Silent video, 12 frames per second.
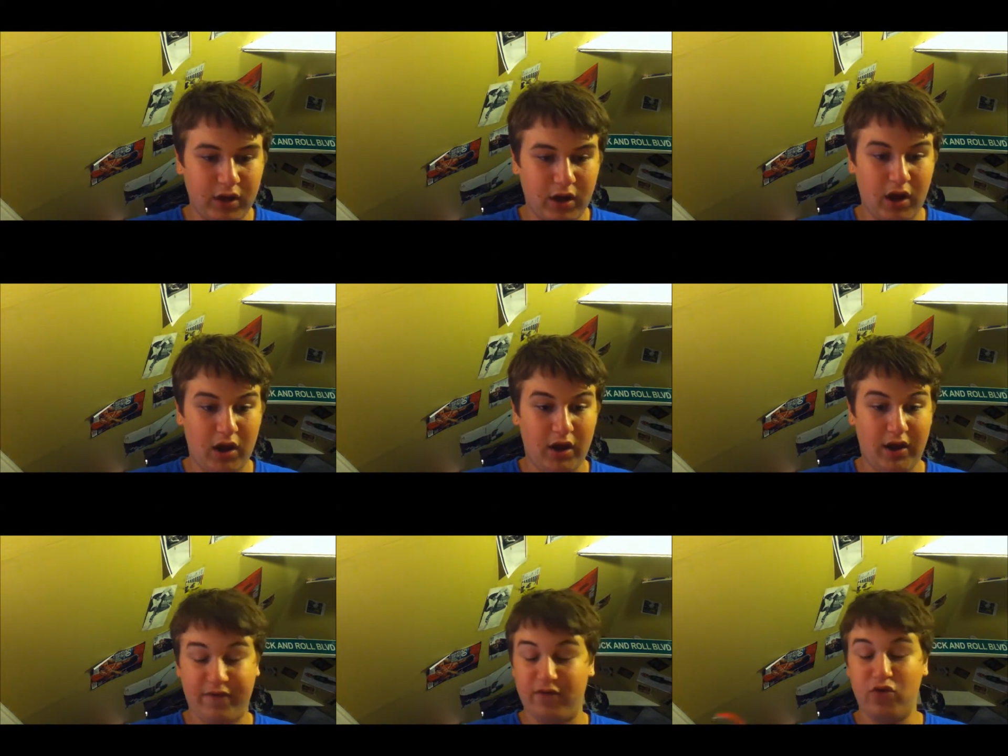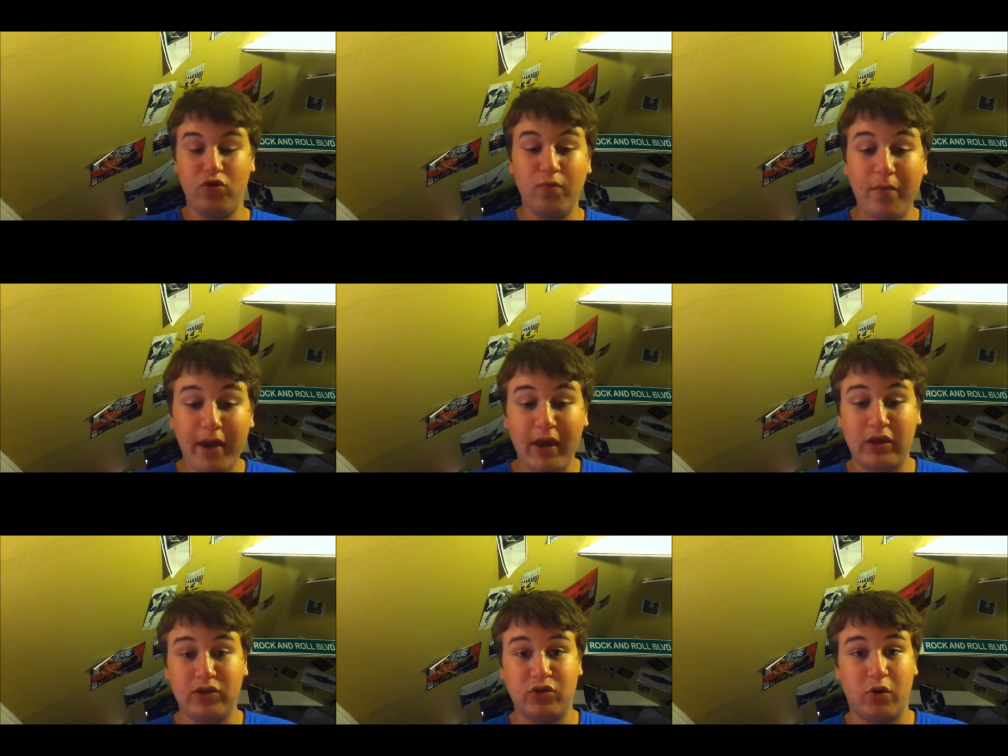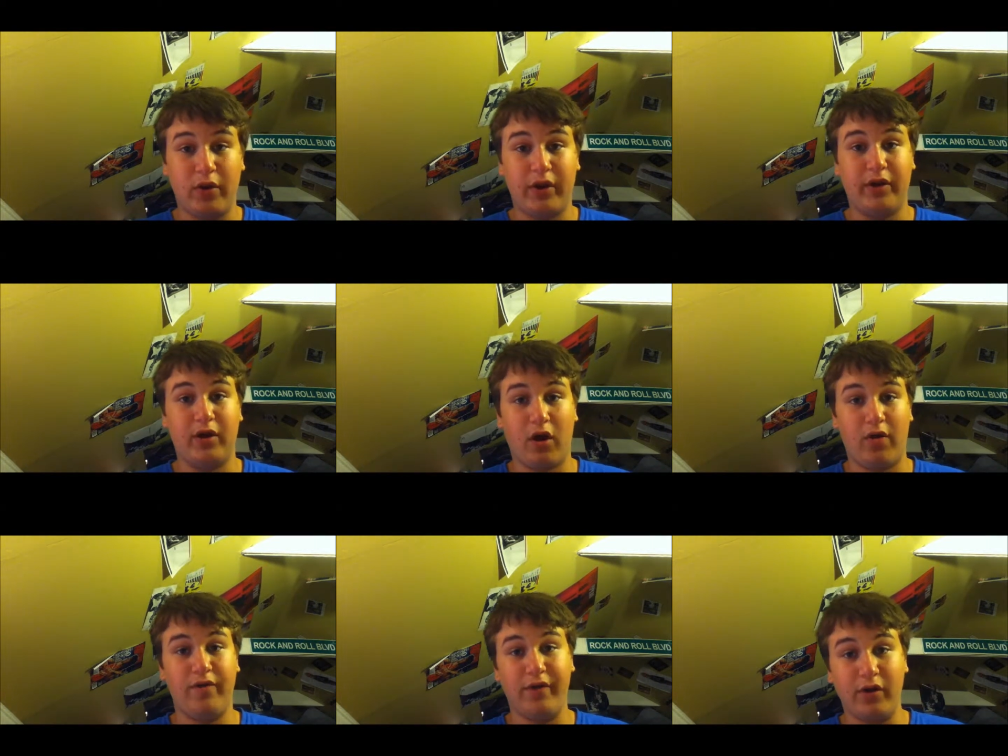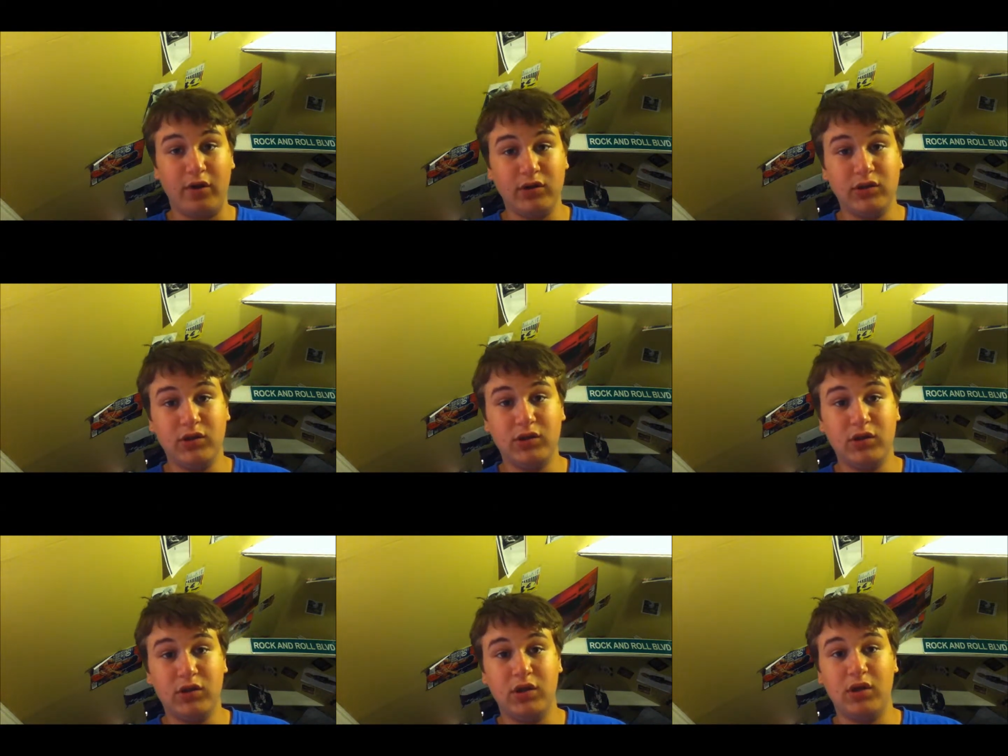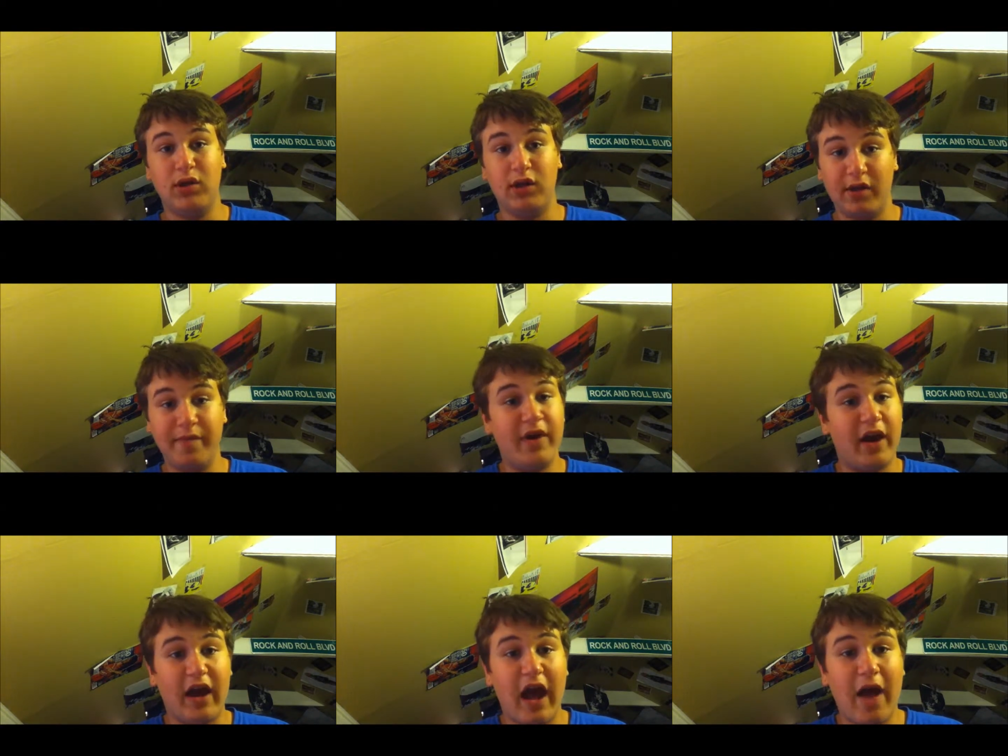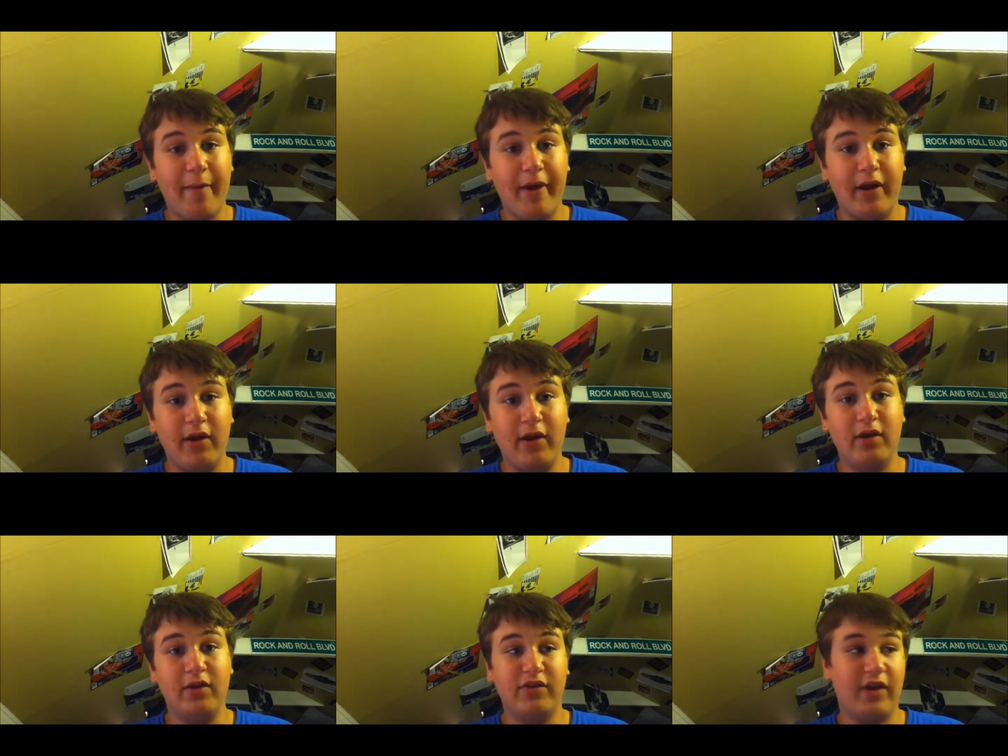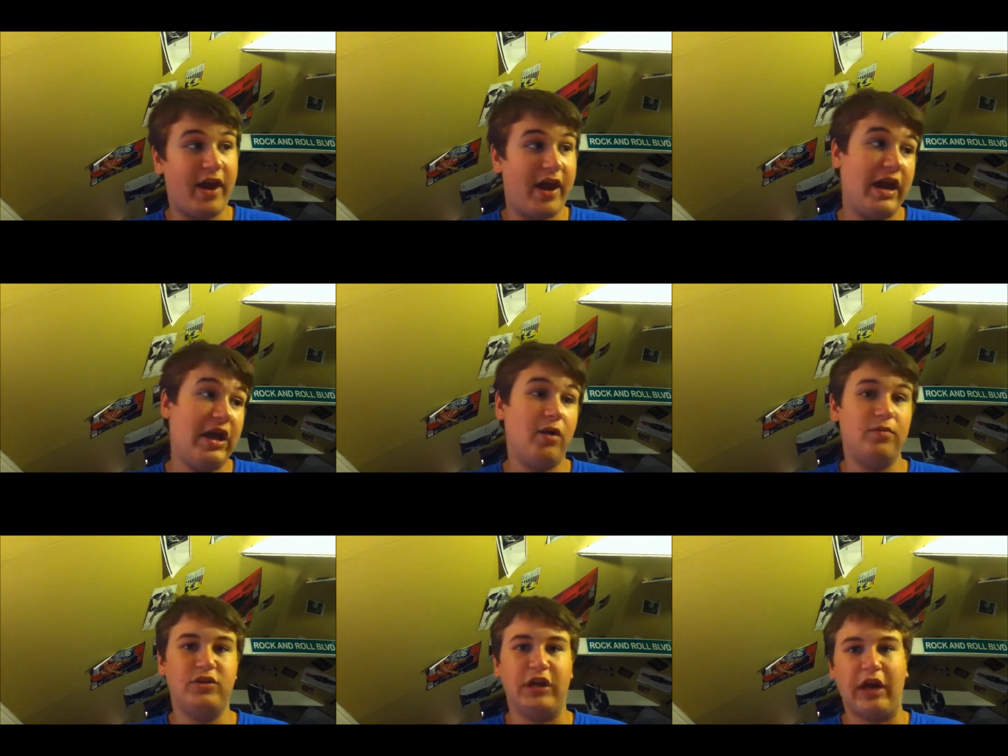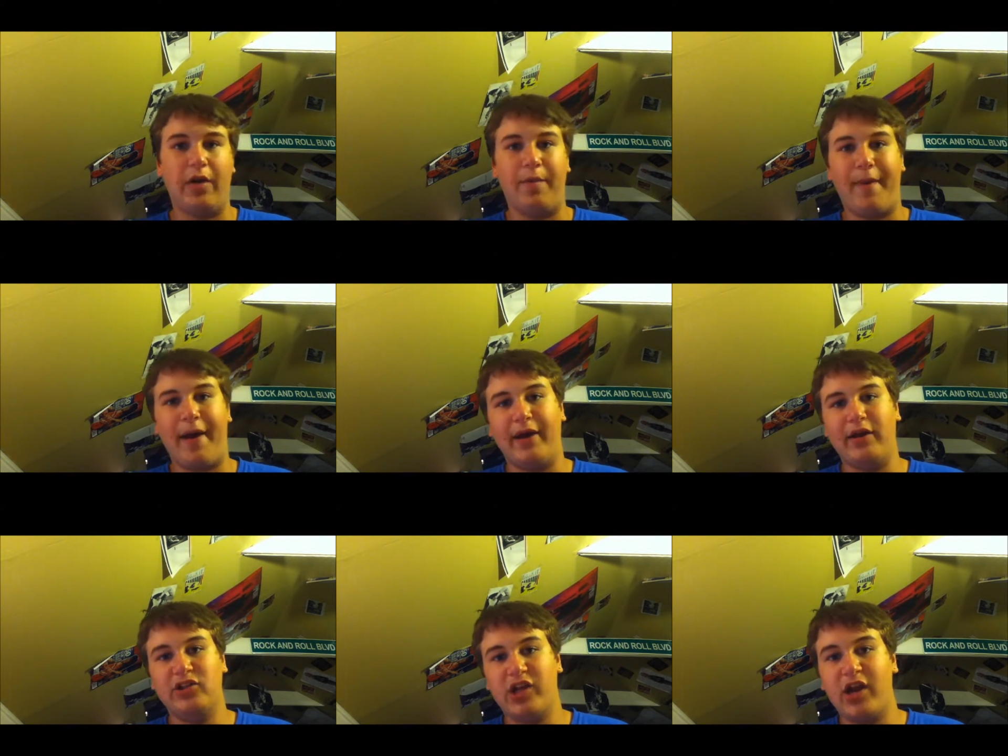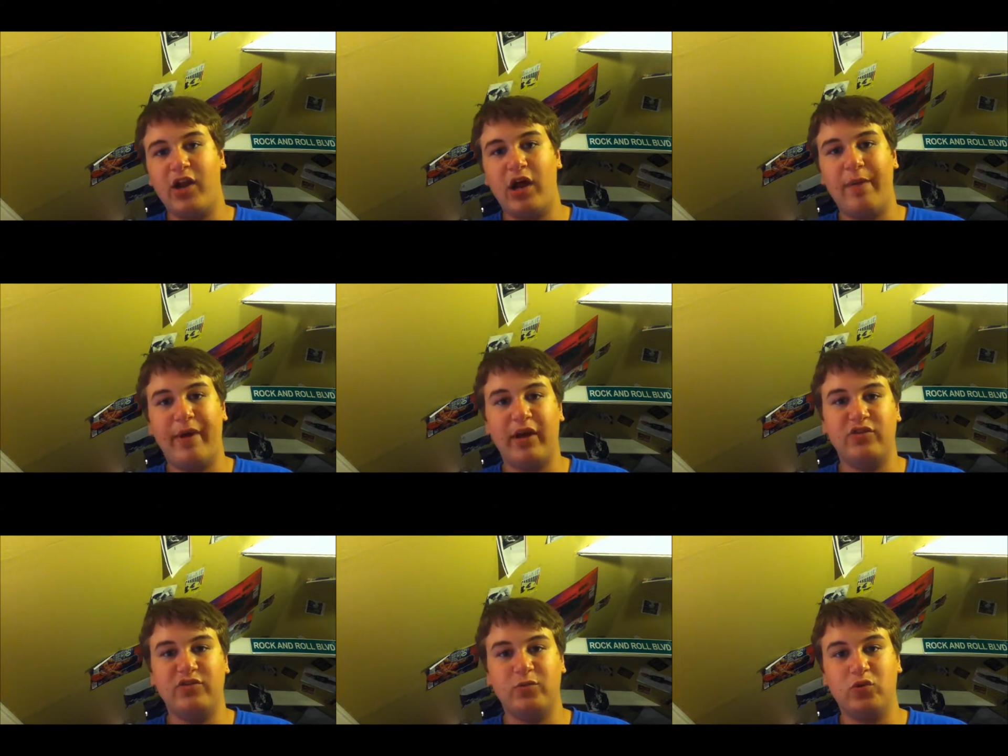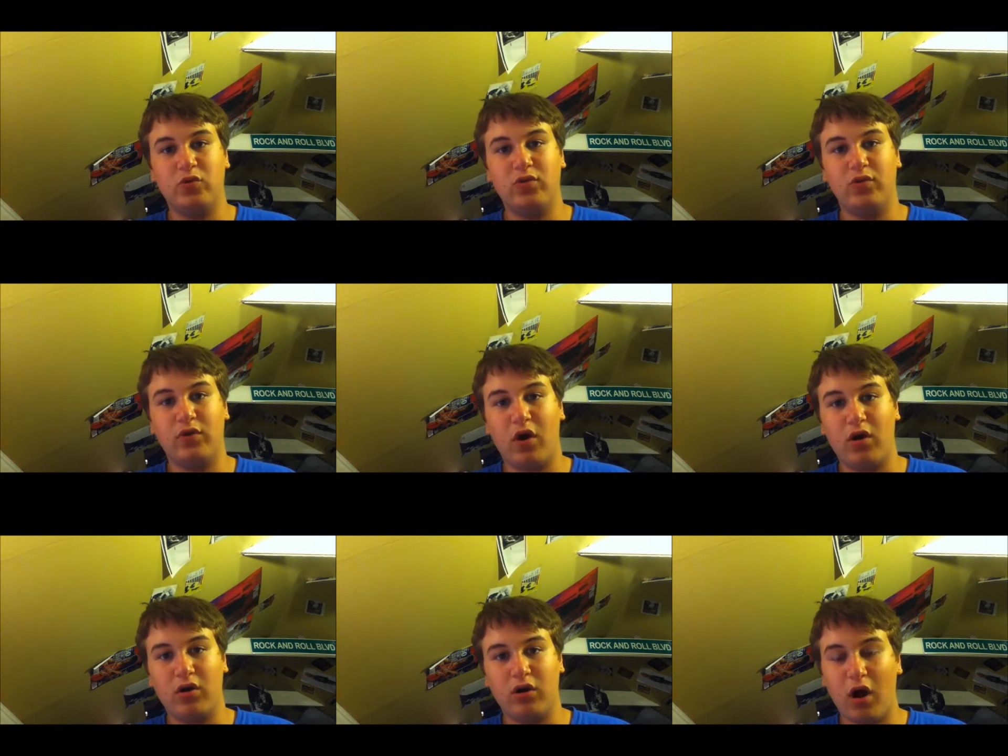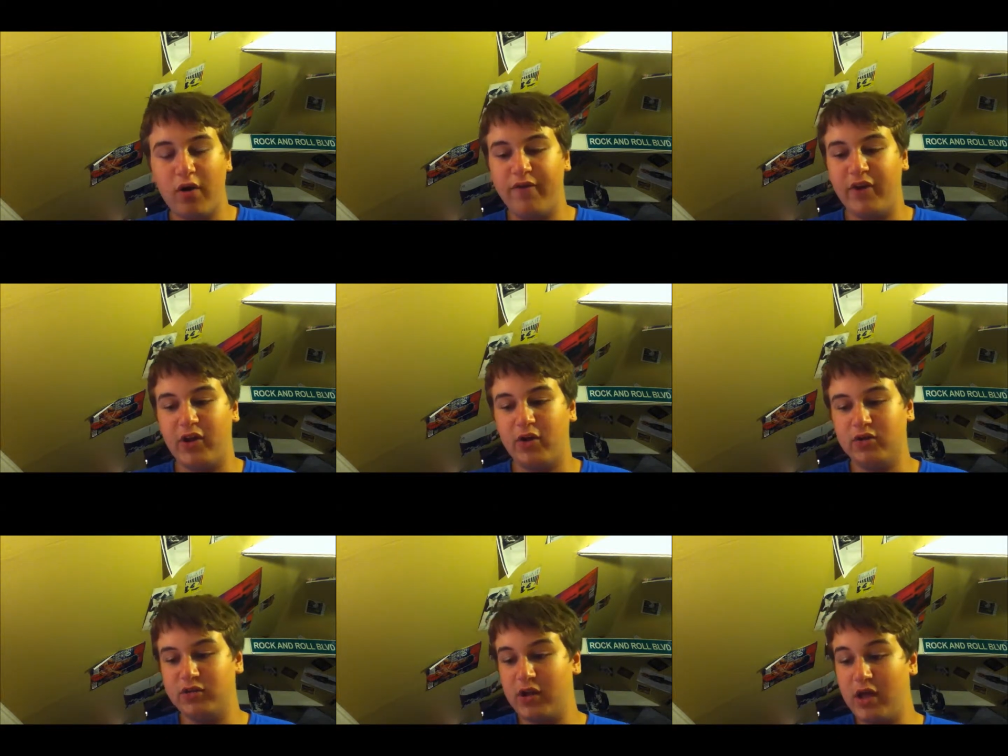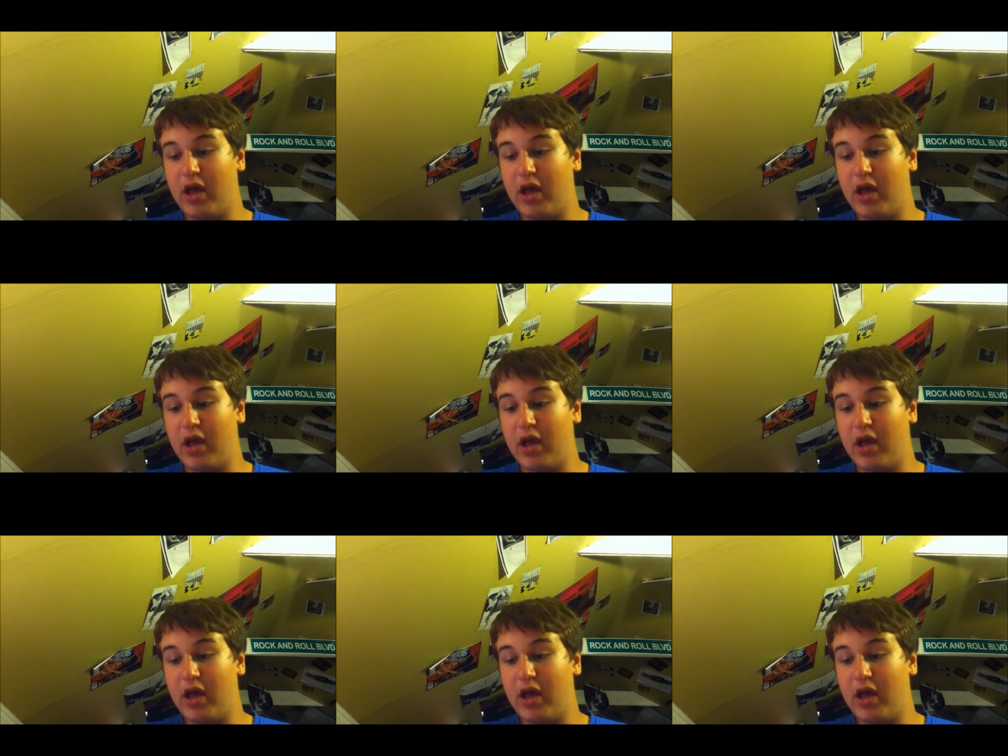If you make toy car videos, leave me a comment. Say, hey, come check out my channel. I make some cool car videos.